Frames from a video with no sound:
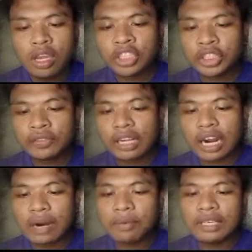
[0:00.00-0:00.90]
Each of the
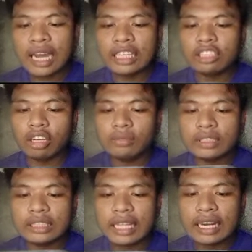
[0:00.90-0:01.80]
carbon
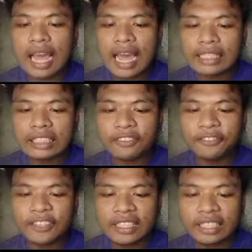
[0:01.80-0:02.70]
atoms then has a
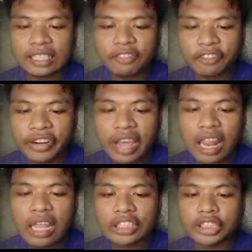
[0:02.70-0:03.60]
free
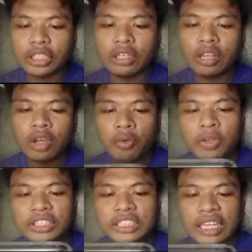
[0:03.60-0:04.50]
electron,
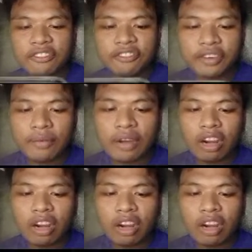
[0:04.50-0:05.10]
which can form